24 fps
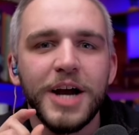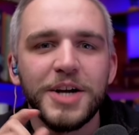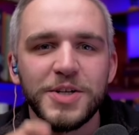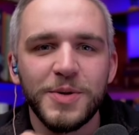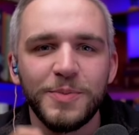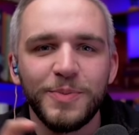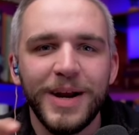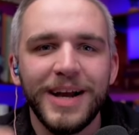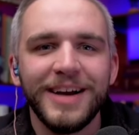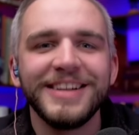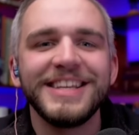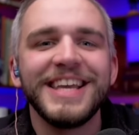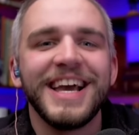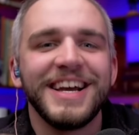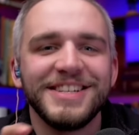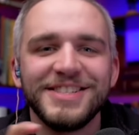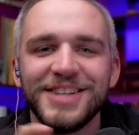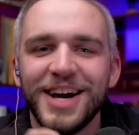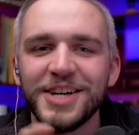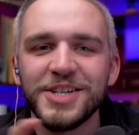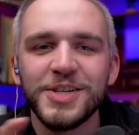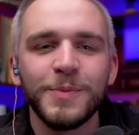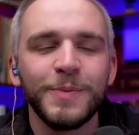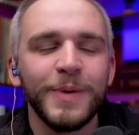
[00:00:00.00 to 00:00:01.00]
Brown, yeah,
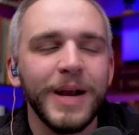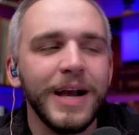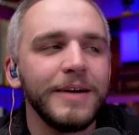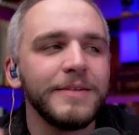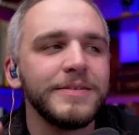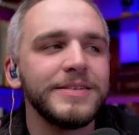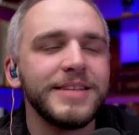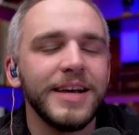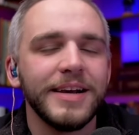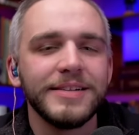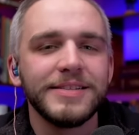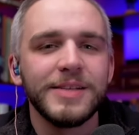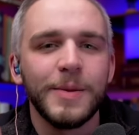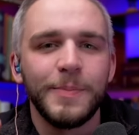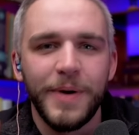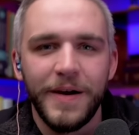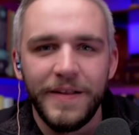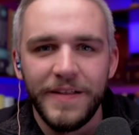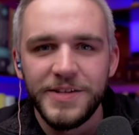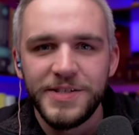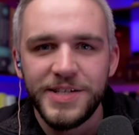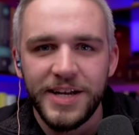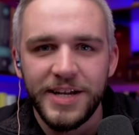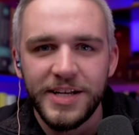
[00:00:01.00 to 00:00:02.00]
Dr. Brown does
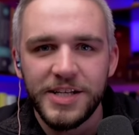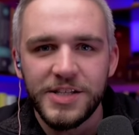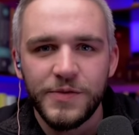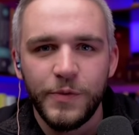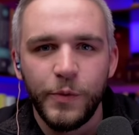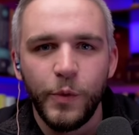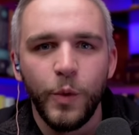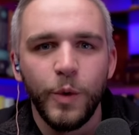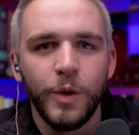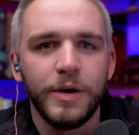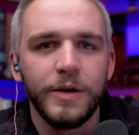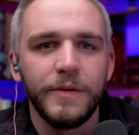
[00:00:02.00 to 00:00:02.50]
apologetics for